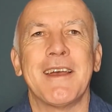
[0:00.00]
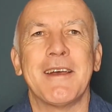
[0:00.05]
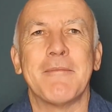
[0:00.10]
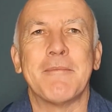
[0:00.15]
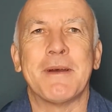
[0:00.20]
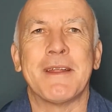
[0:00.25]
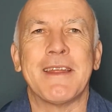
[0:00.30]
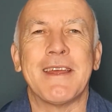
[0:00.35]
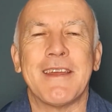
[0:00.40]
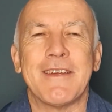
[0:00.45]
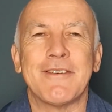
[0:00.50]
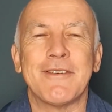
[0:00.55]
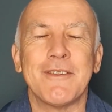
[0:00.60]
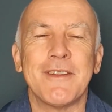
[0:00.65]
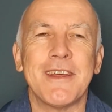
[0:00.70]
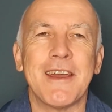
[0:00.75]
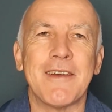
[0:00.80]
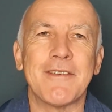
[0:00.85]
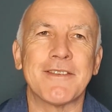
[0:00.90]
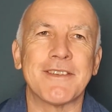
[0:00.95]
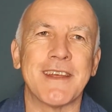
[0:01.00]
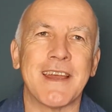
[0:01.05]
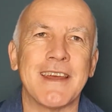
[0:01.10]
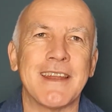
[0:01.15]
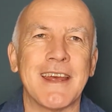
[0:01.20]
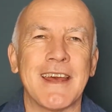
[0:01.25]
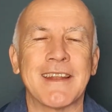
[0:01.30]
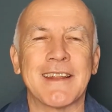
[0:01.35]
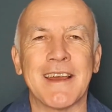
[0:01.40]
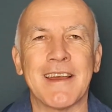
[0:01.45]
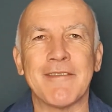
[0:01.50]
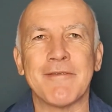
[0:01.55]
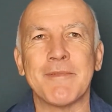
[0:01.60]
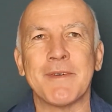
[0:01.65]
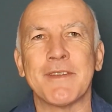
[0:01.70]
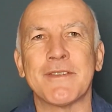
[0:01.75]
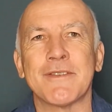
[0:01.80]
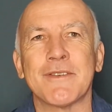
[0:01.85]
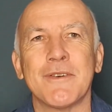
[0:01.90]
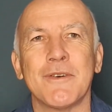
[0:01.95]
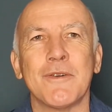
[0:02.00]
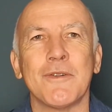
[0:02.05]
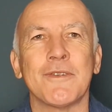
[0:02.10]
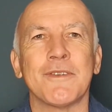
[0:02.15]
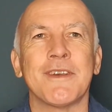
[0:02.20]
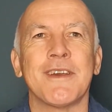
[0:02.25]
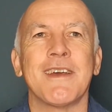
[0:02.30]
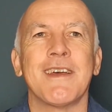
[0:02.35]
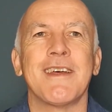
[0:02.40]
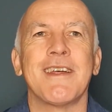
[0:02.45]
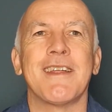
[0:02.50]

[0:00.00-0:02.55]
But should they have stayed at government schools,